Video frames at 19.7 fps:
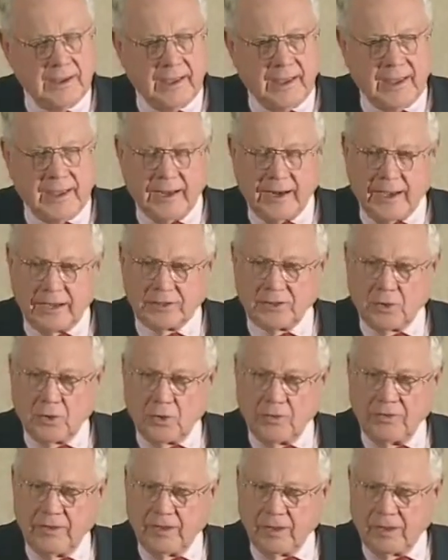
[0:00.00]
And I
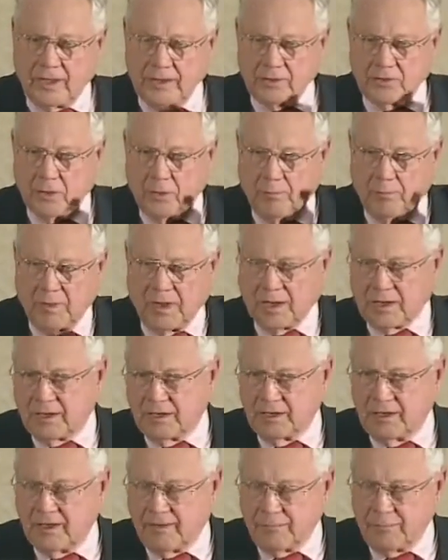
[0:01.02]
told, the, I told Buck
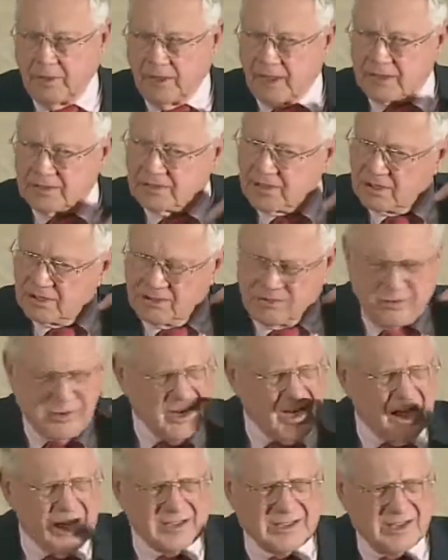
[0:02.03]
and the FBI, I said, you
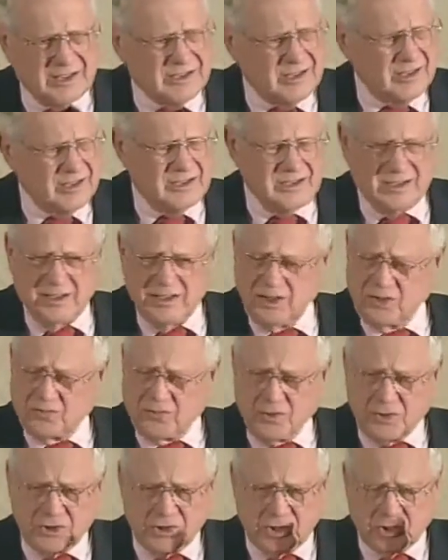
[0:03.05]
guys, I said,
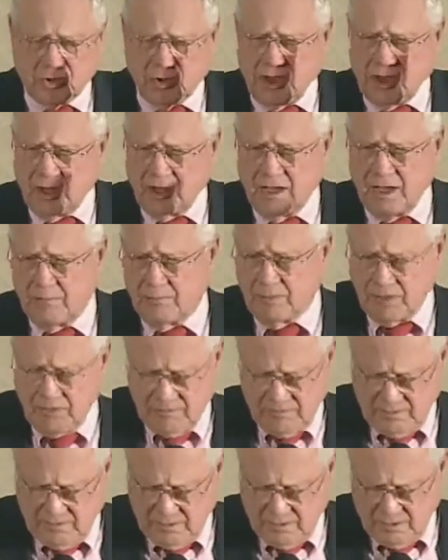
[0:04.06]
first you try to get me,
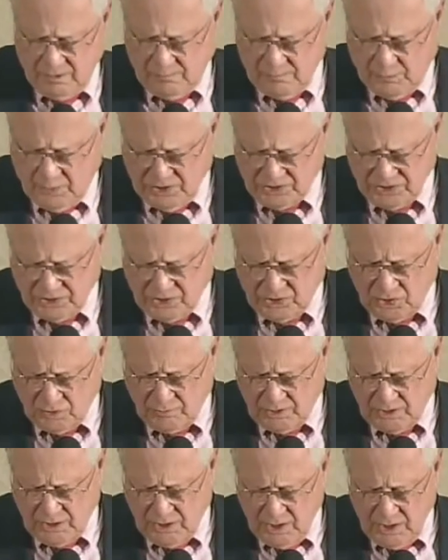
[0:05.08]
prosecute
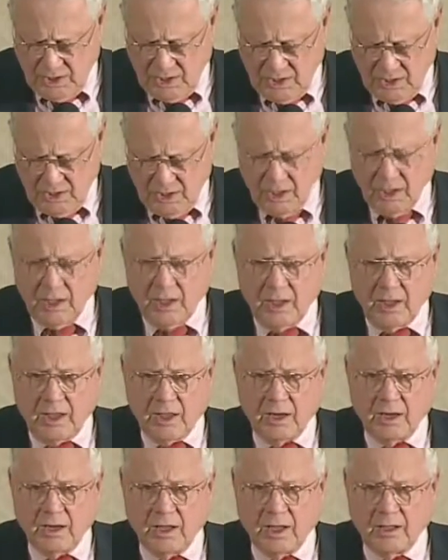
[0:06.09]
me
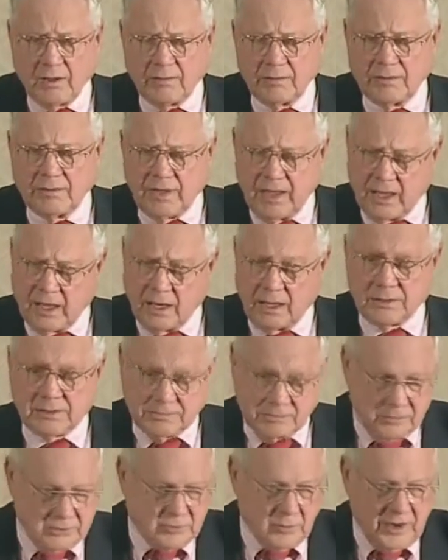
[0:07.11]
in uh, Dallas.
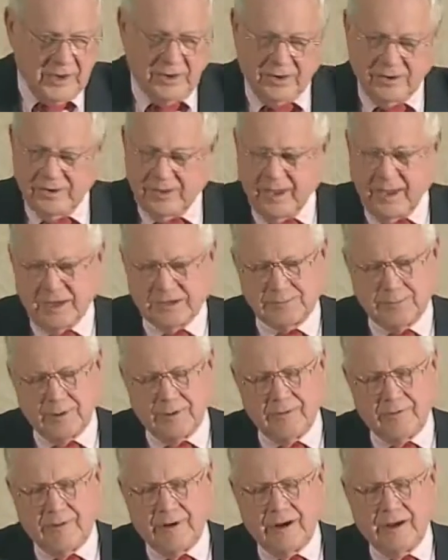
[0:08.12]
It was right here in Dallas, by
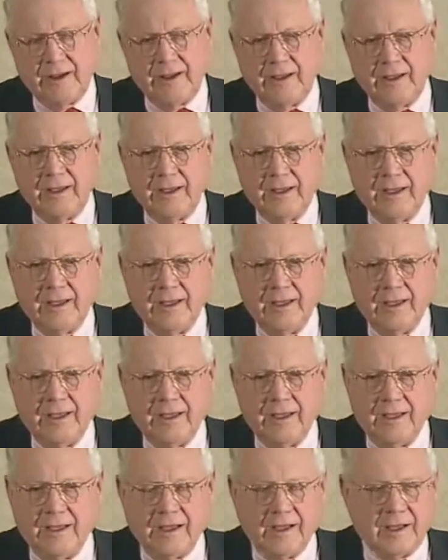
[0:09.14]
the way.
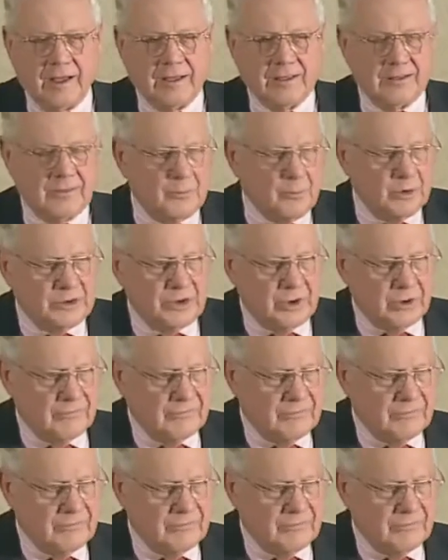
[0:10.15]
Uh, with your